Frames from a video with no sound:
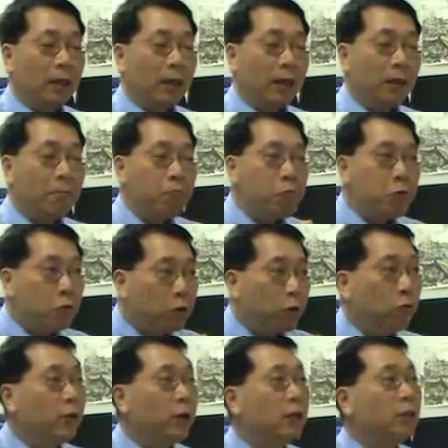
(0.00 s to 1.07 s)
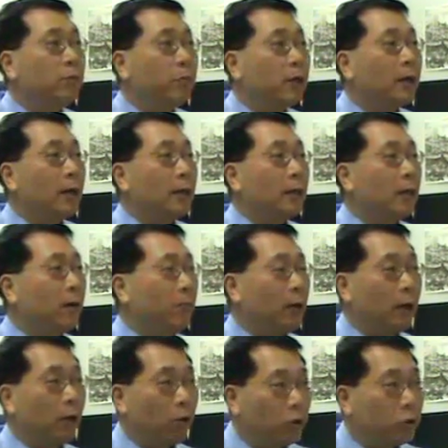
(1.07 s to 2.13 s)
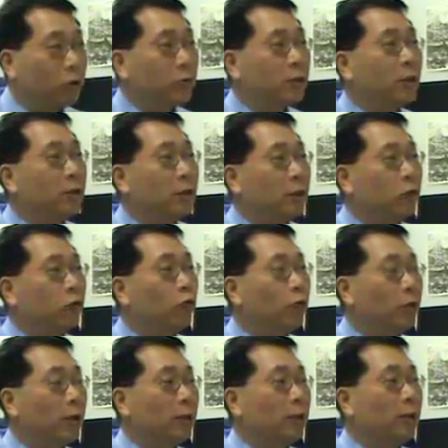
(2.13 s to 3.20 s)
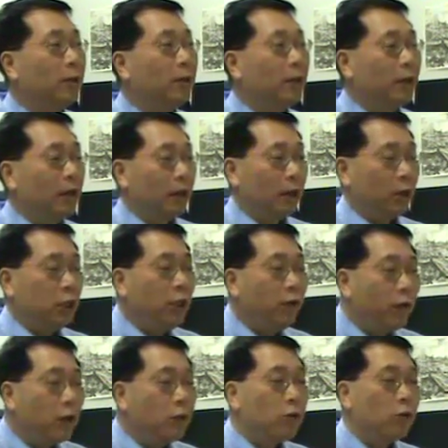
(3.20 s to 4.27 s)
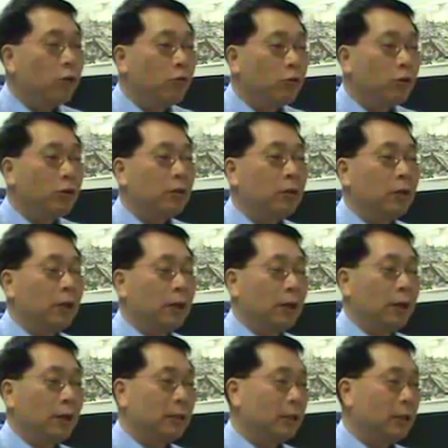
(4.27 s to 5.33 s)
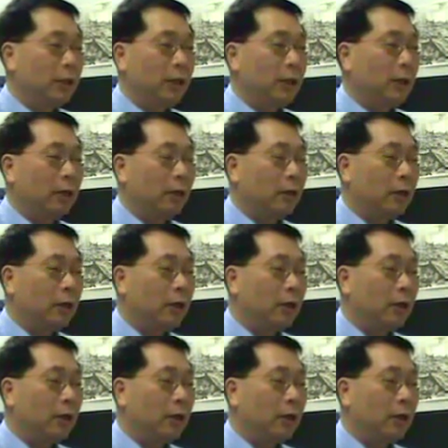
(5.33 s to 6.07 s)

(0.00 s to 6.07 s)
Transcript: empirically speaking, there have been a lot of studies showing that even though the